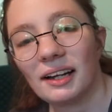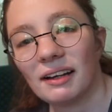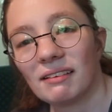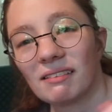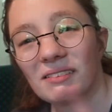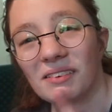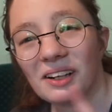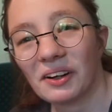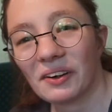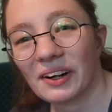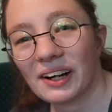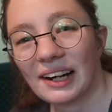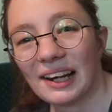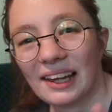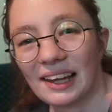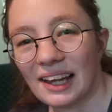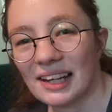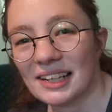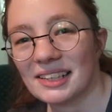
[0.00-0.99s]

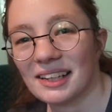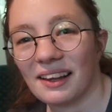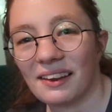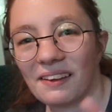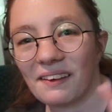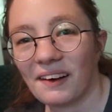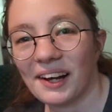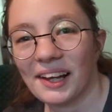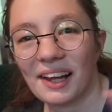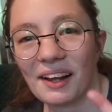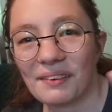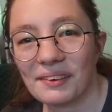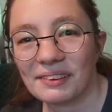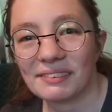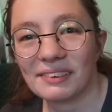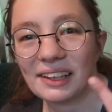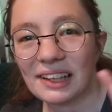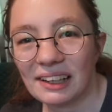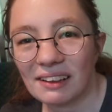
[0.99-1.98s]
Reorganization. Sorry that was
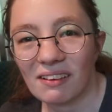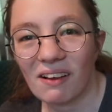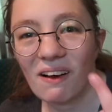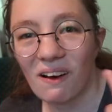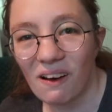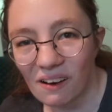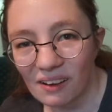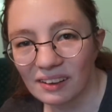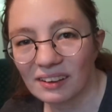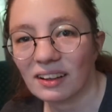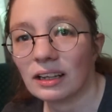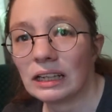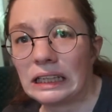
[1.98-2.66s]
really long.